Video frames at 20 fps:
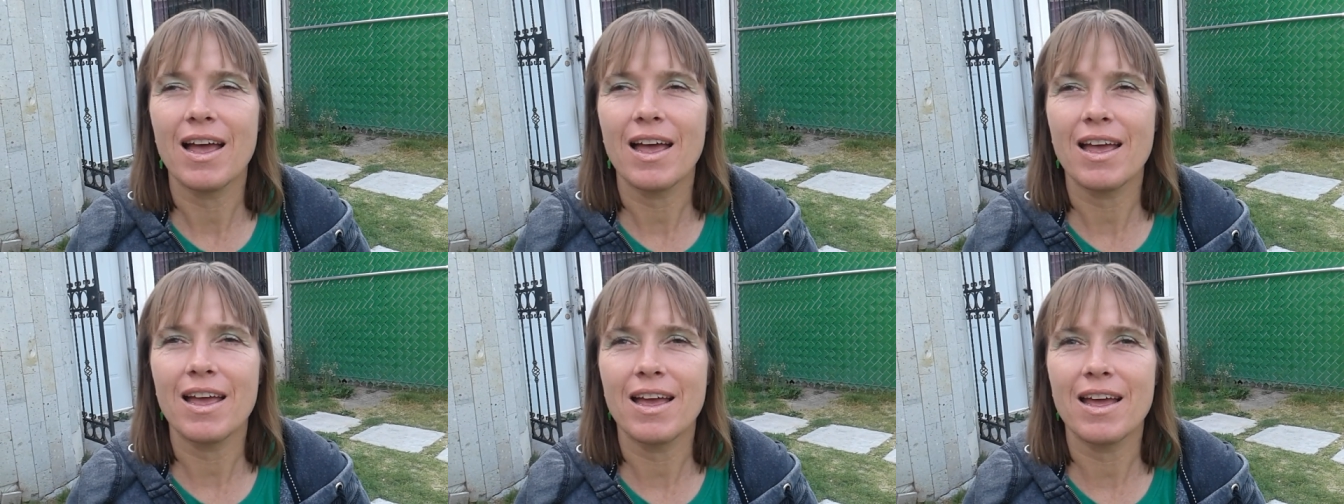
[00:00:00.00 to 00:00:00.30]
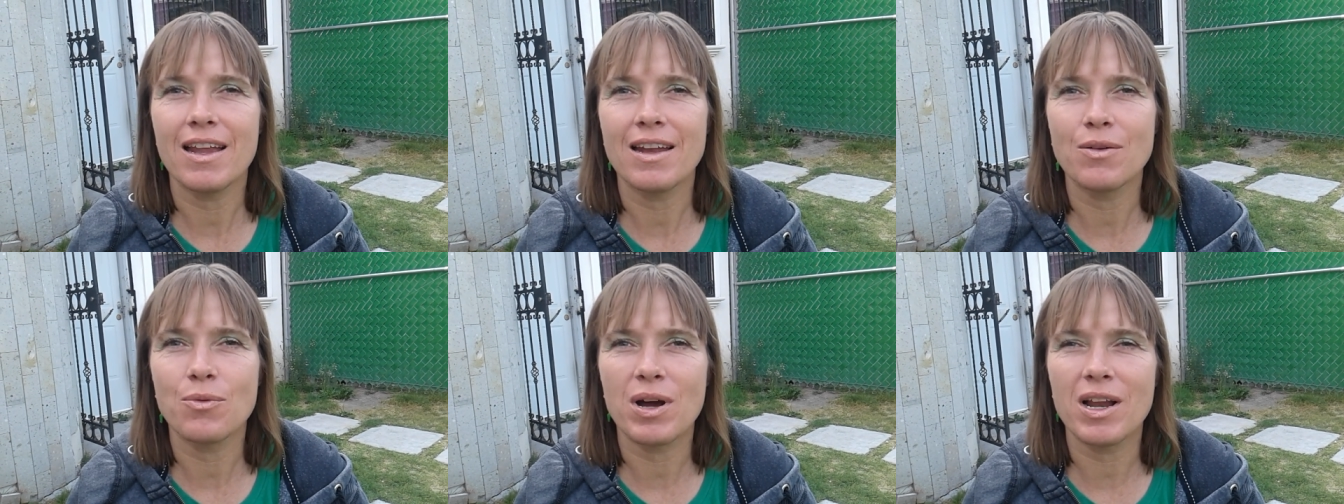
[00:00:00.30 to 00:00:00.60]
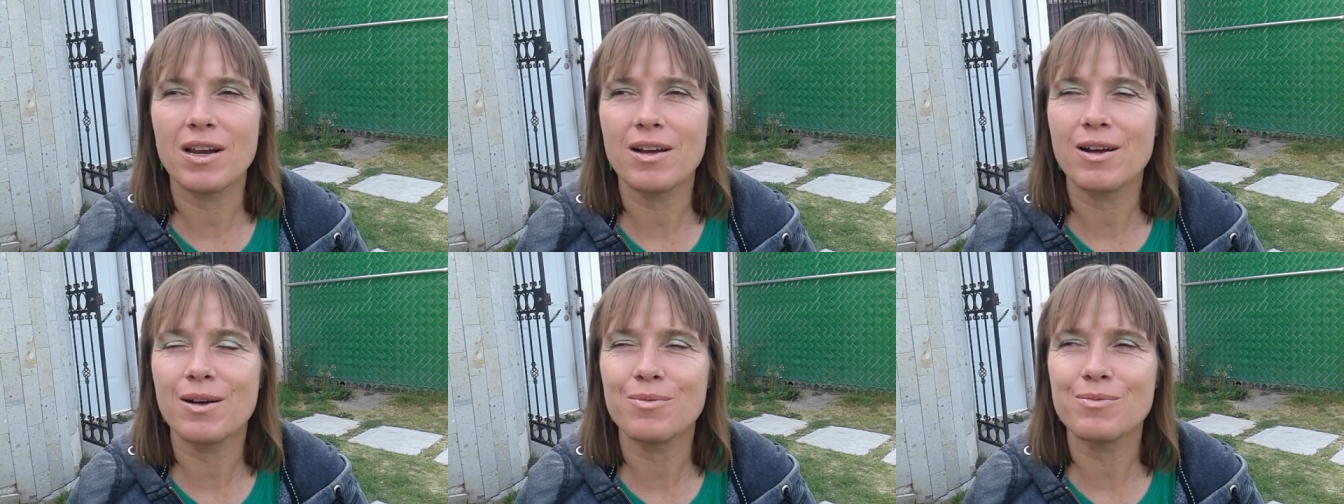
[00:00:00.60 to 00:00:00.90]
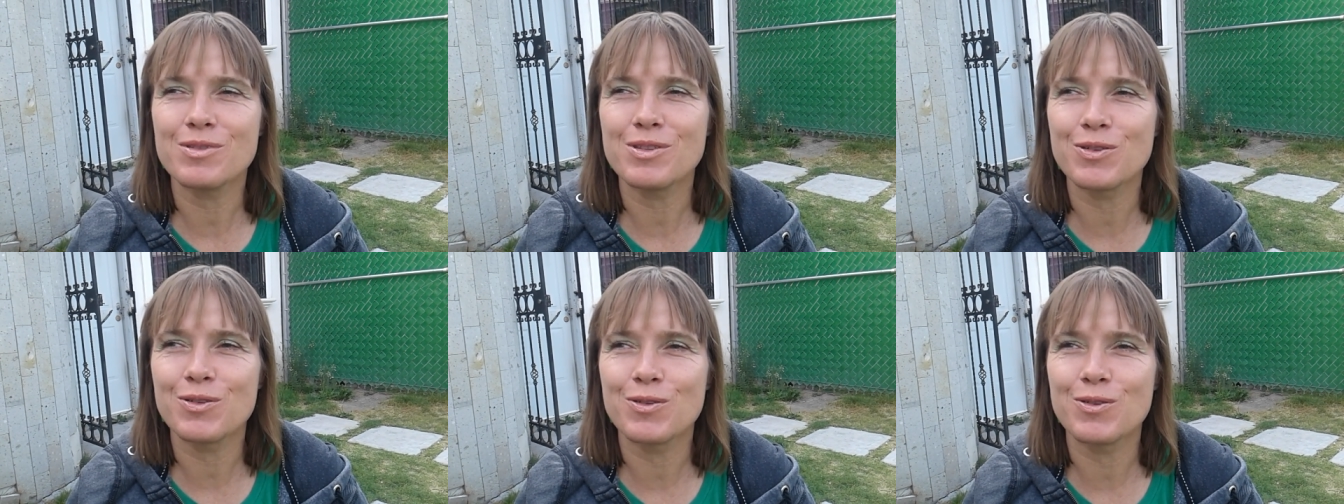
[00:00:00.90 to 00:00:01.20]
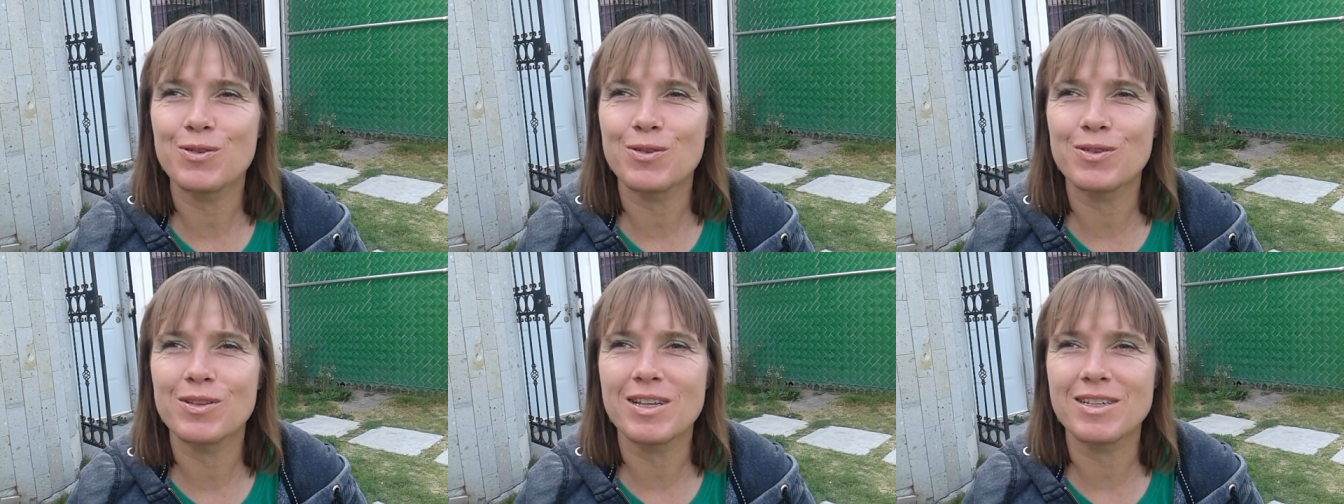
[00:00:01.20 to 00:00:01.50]
and welcome
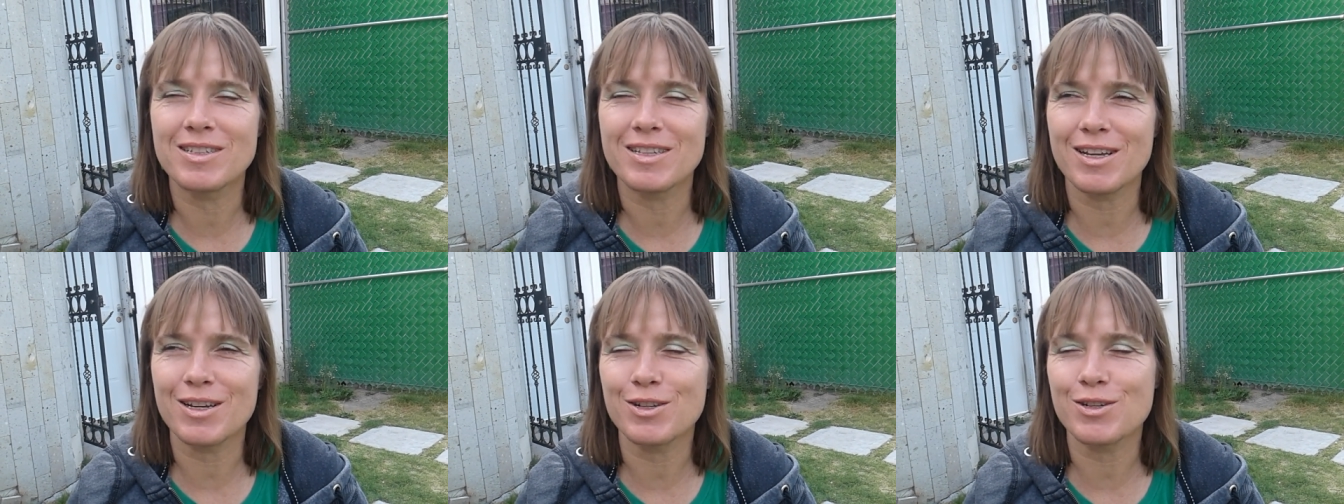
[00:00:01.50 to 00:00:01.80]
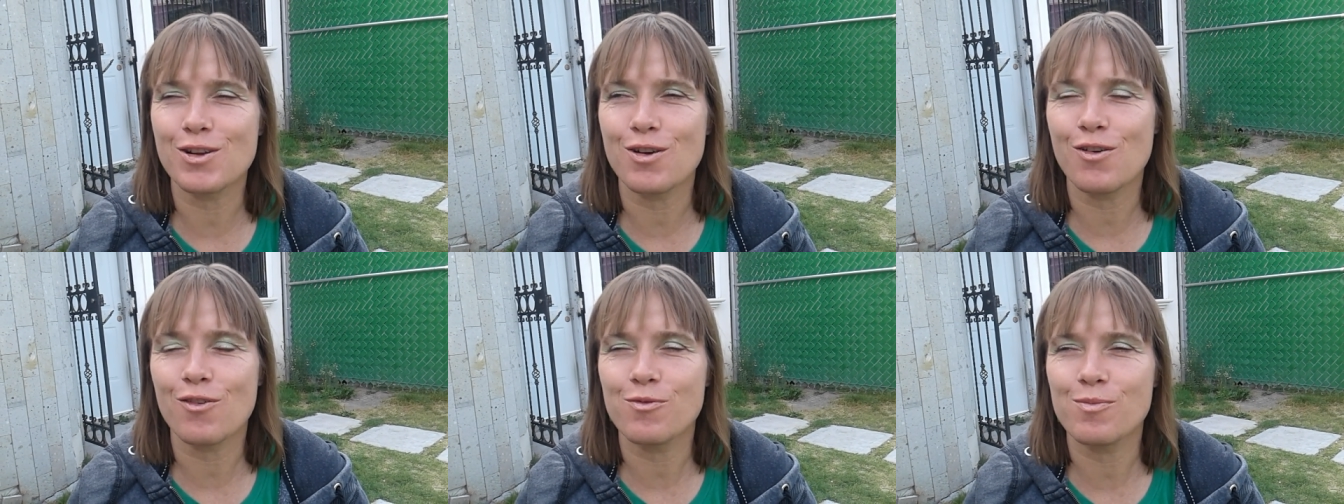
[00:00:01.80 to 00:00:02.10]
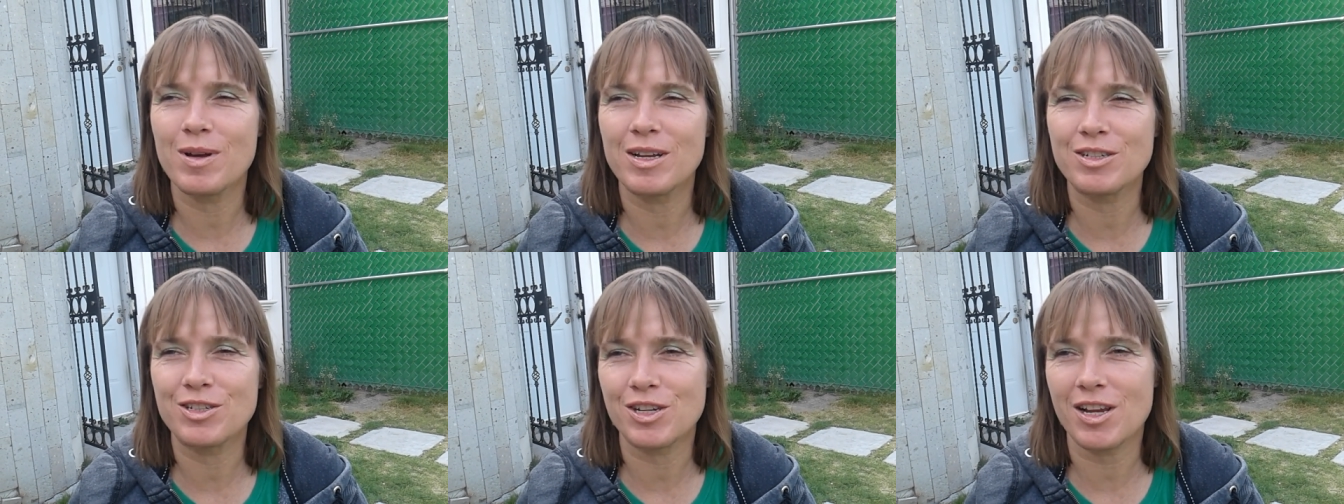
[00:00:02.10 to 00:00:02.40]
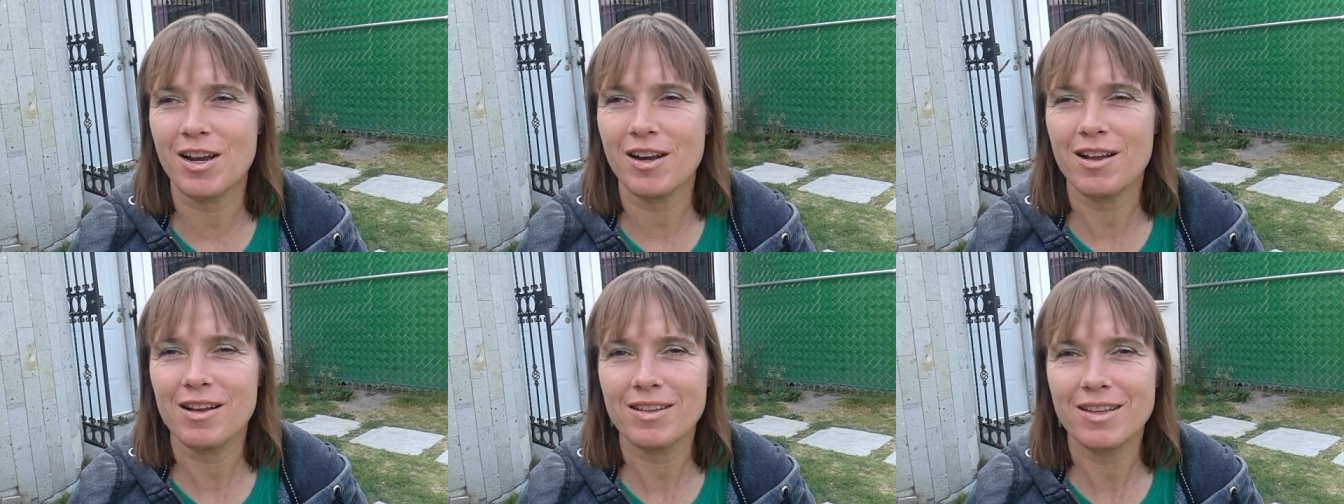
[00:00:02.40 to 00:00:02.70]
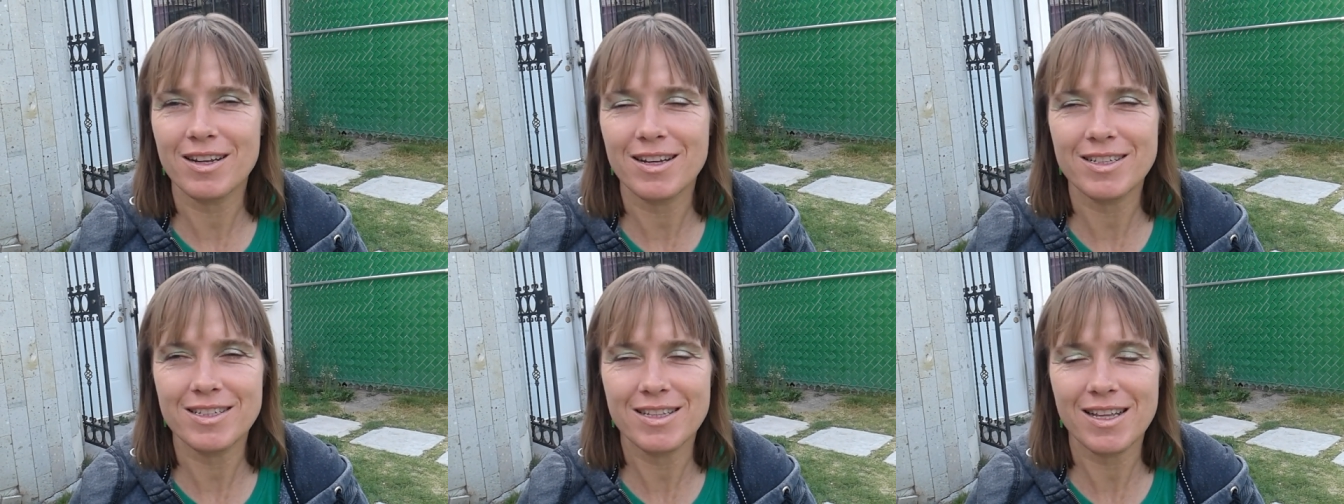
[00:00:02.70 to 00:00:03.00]
to the section of my channel
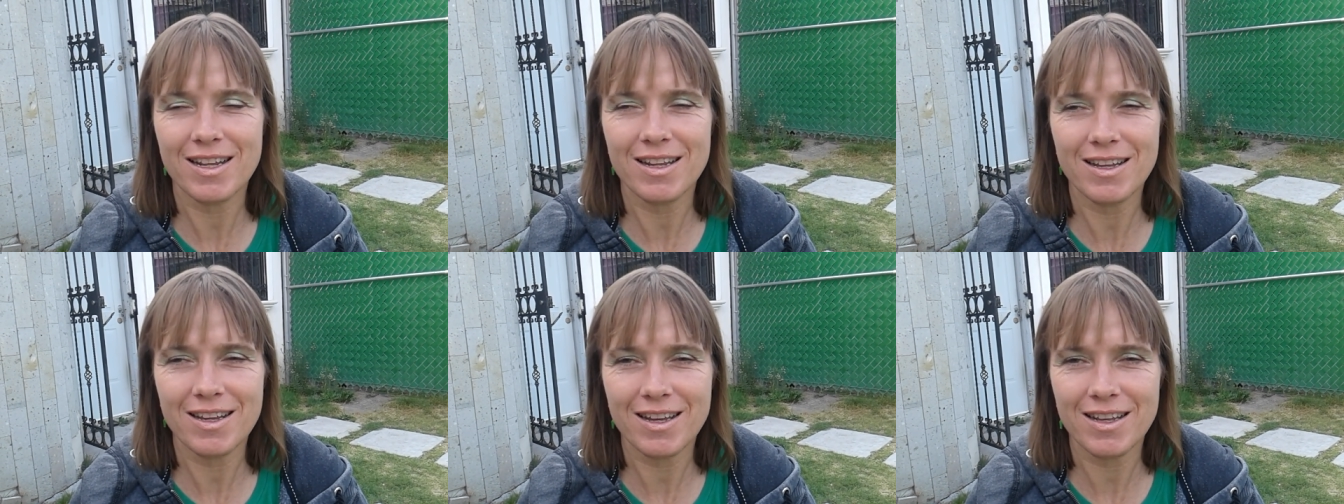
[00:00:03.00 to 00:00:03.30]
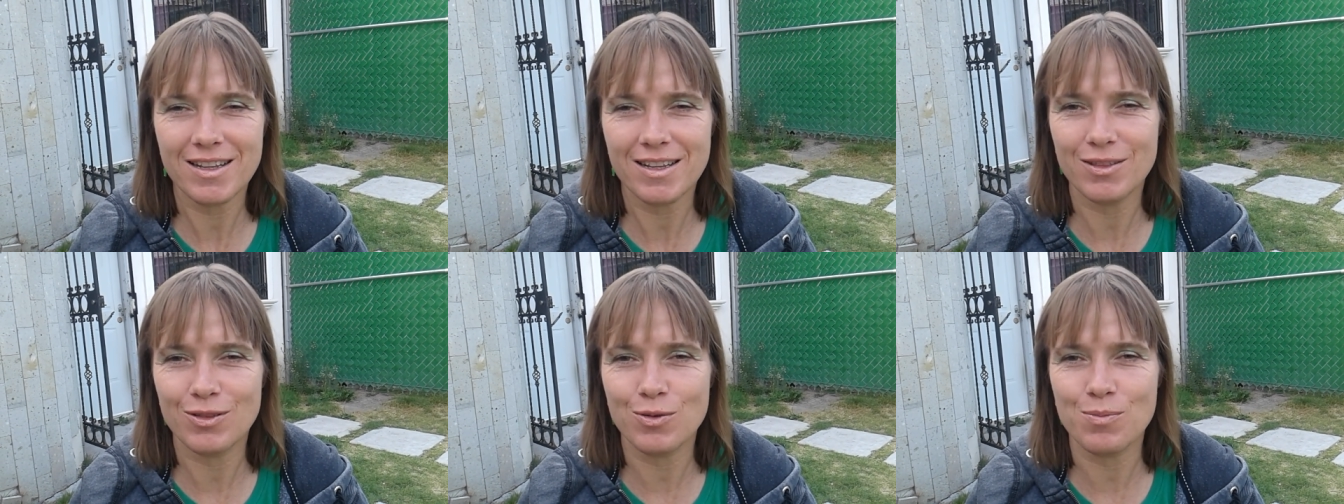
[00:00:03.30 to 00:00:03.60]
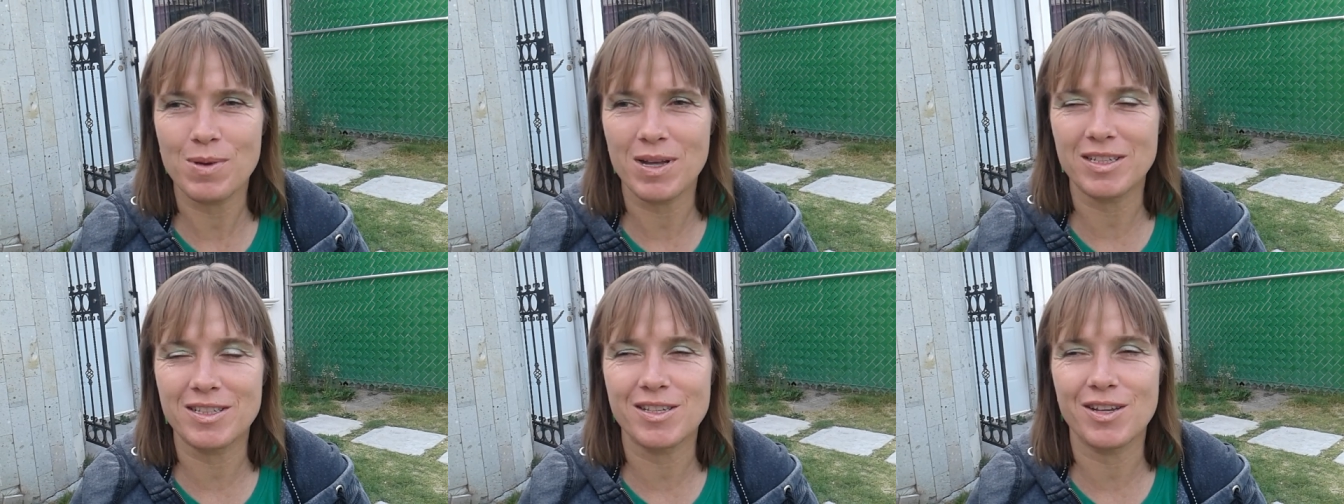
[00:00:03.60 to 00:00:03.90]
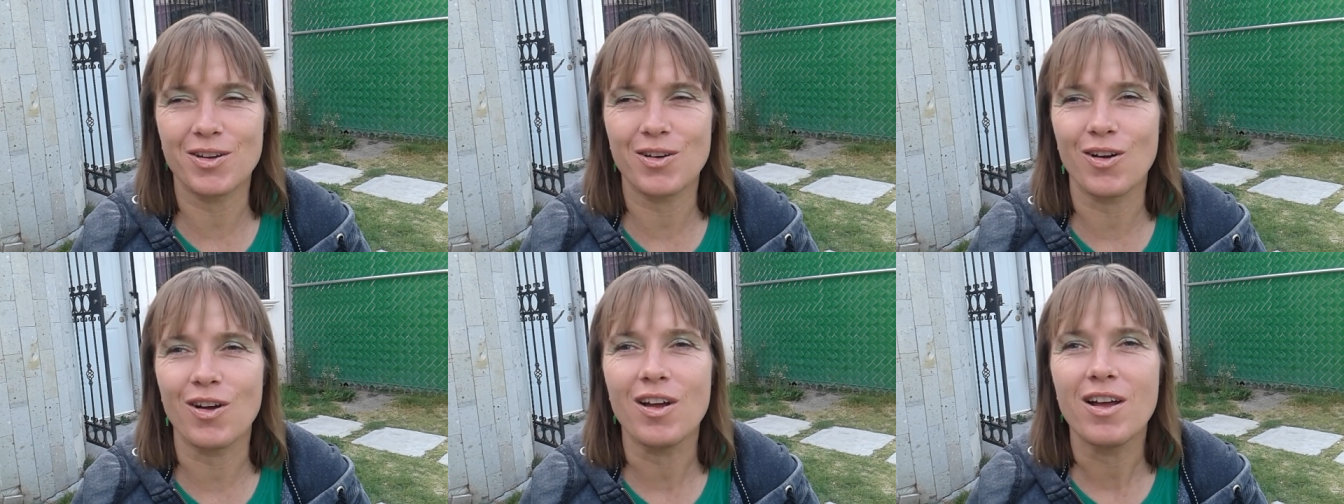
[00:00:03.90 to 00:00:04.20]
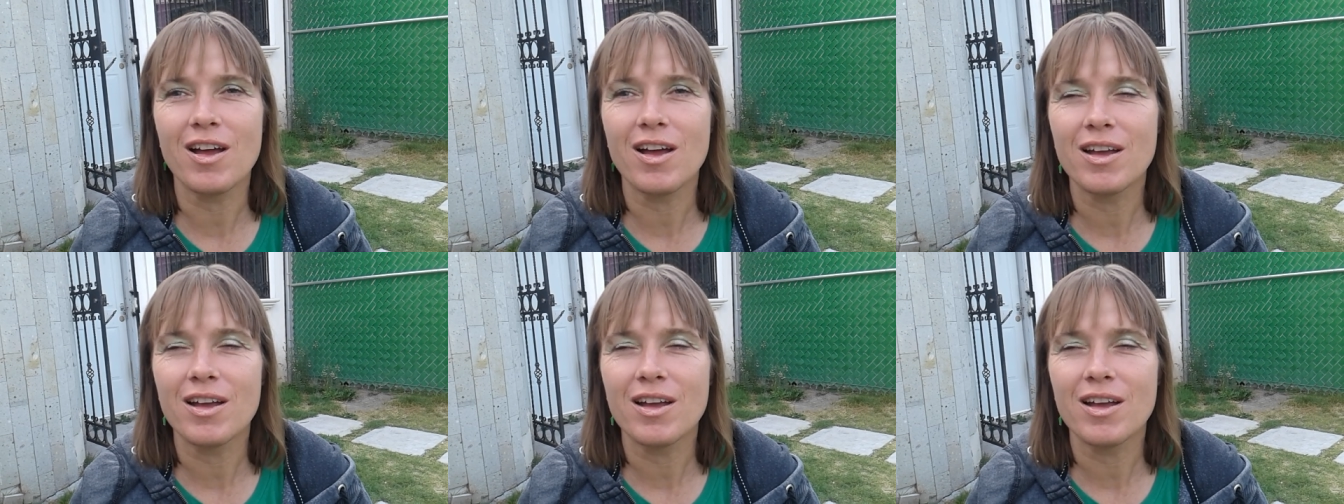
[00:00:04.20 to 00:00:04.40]
that is dedicated to Mexico.